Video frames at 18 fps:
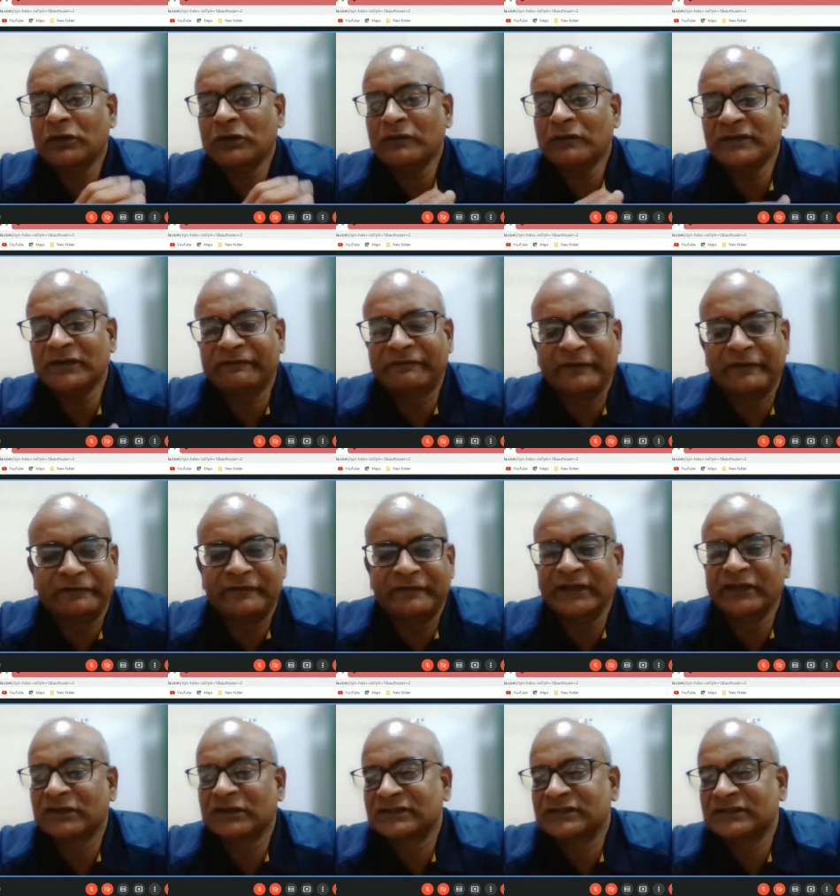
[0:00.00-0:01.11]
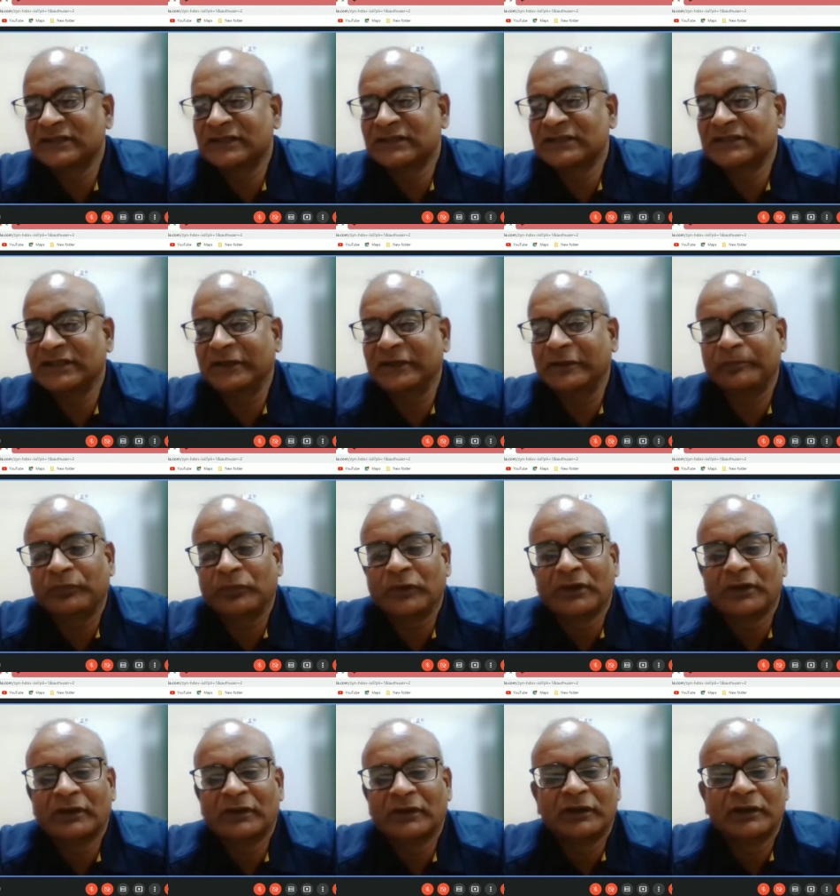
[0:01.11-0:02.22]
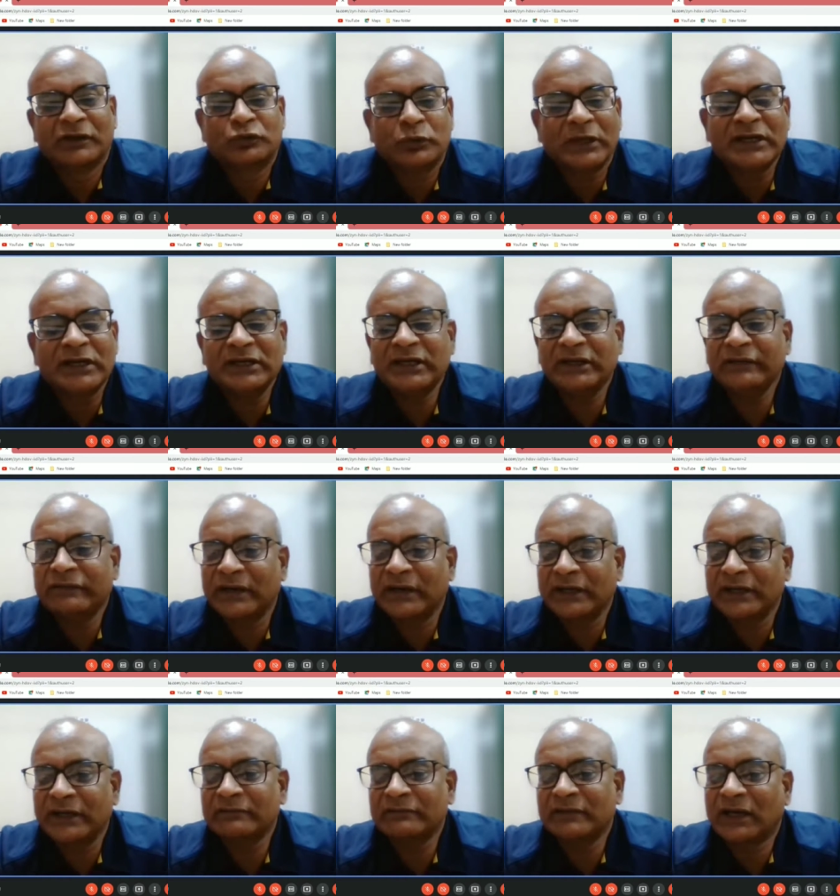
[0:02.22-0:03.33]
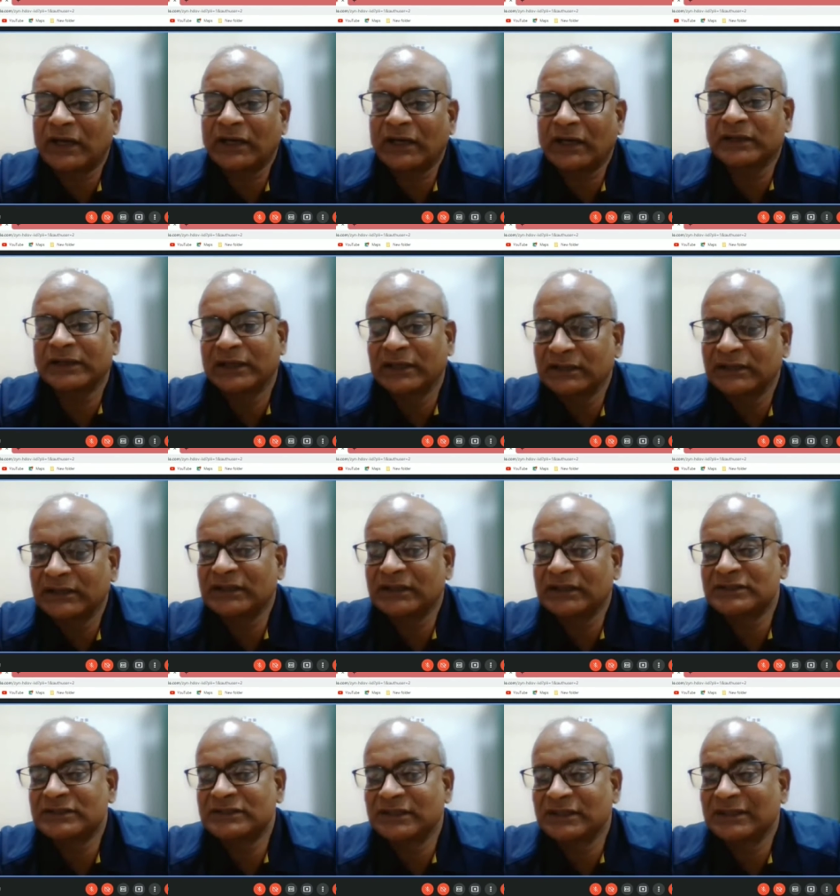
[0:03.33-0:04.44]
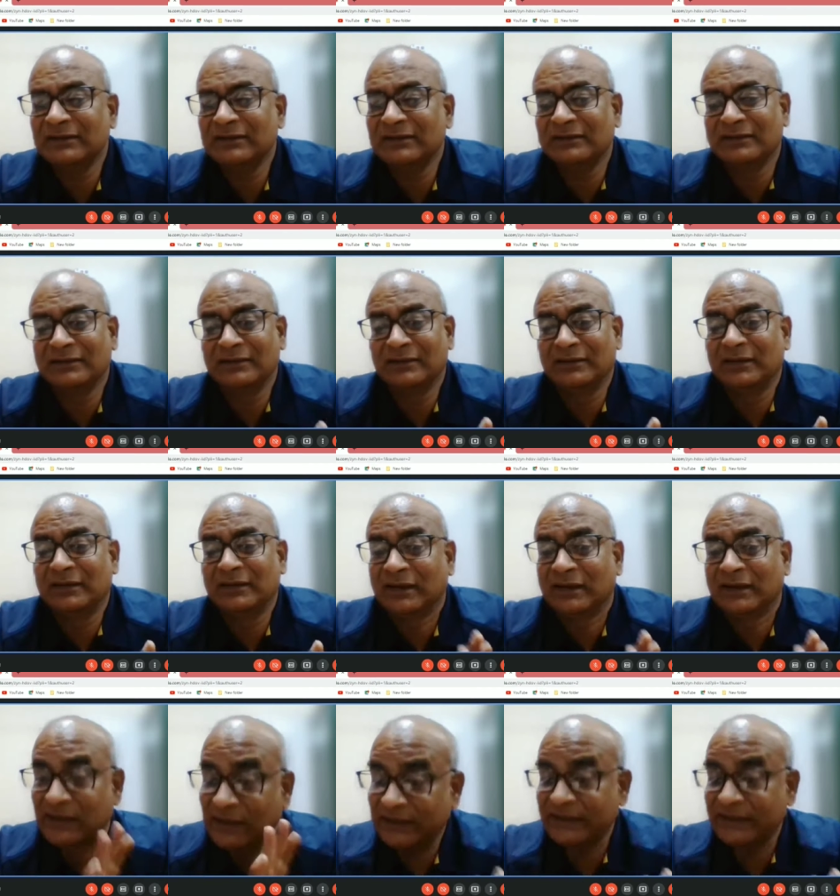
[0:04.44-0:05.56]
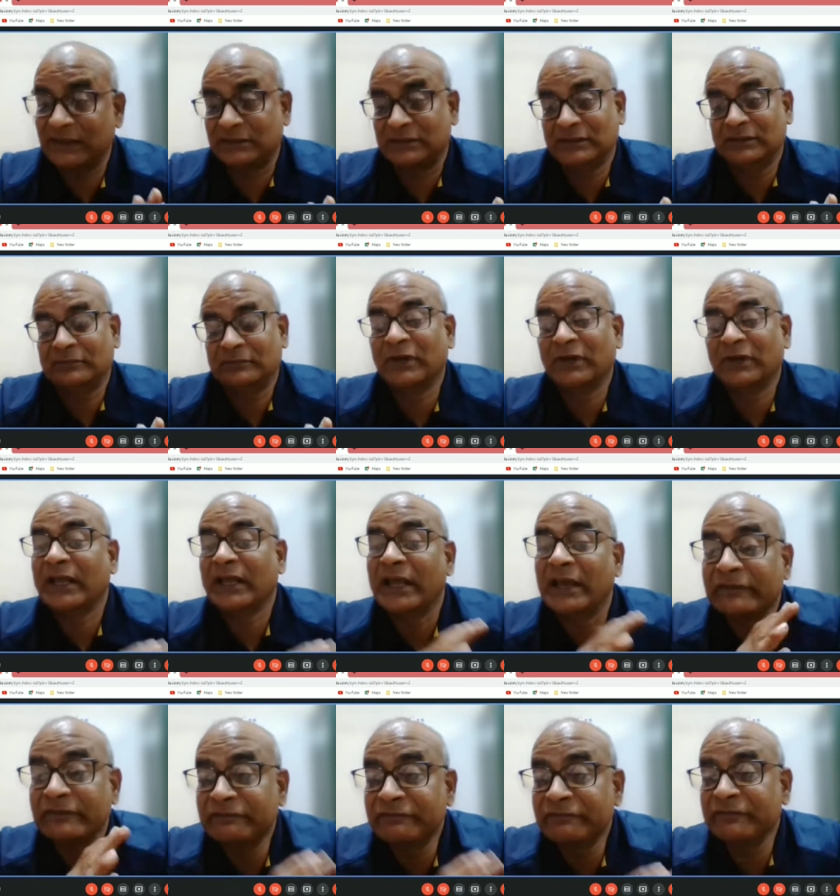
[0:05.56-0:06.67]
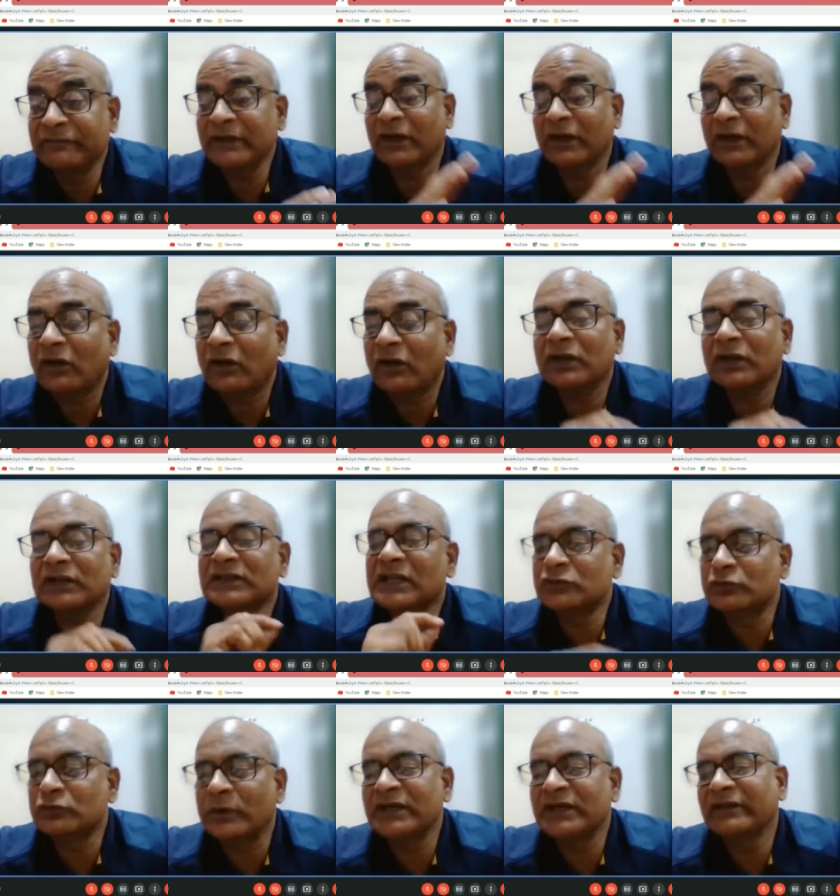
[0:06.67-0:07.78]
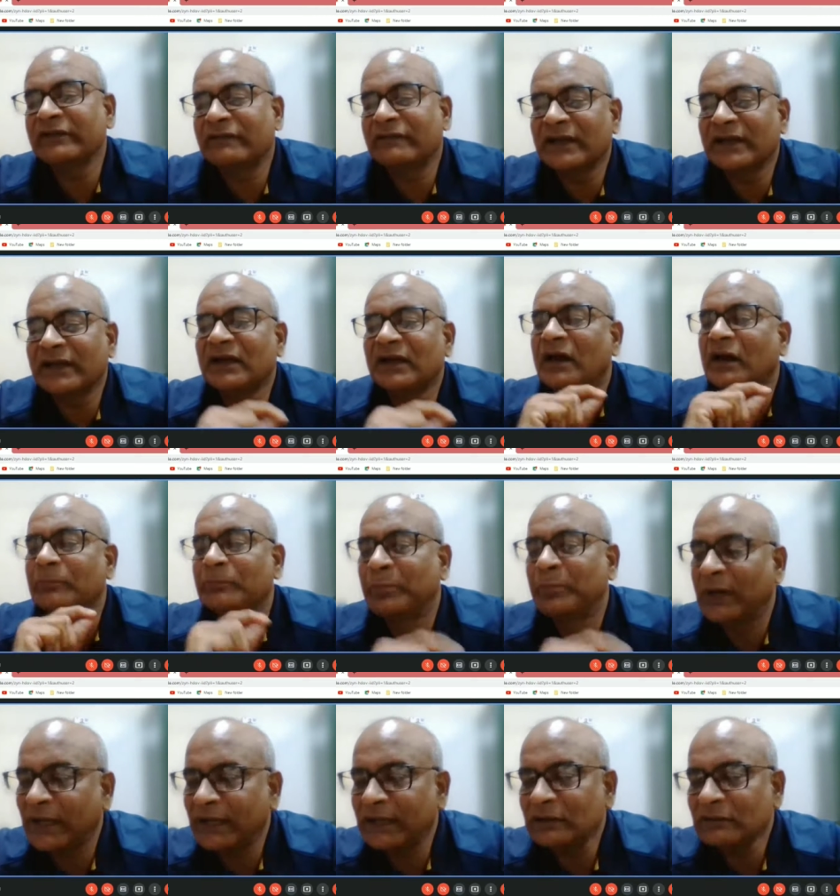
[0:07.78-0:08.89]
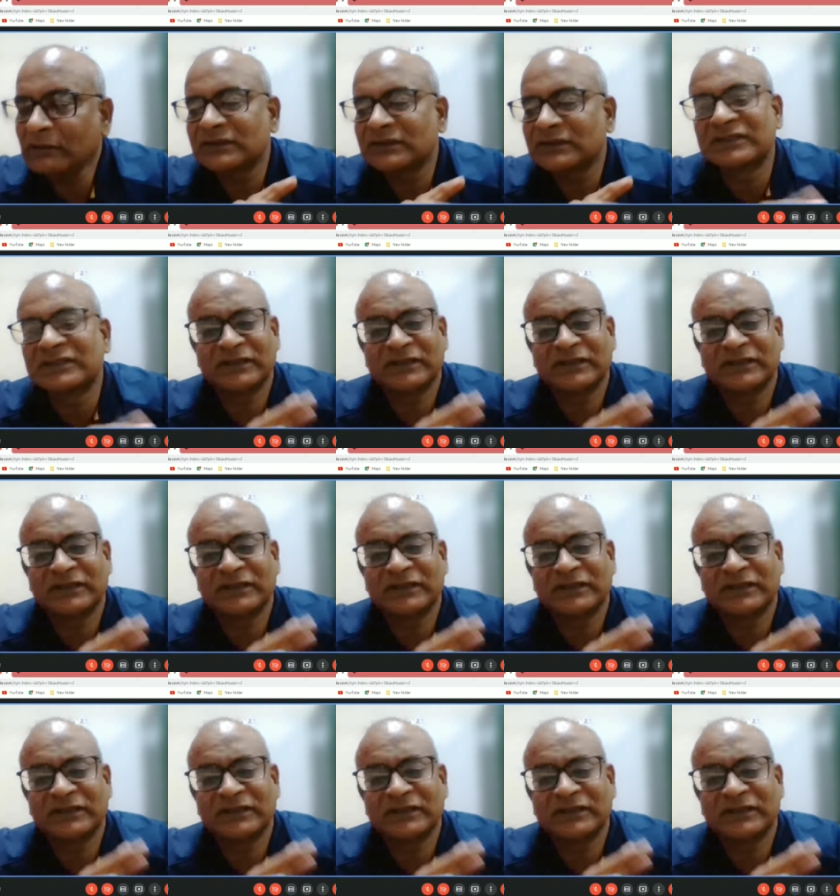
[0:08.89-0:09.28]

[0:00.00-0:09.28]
out of the 50 or 60, 25 are engaged in cricket, but every, all the 25 are playing.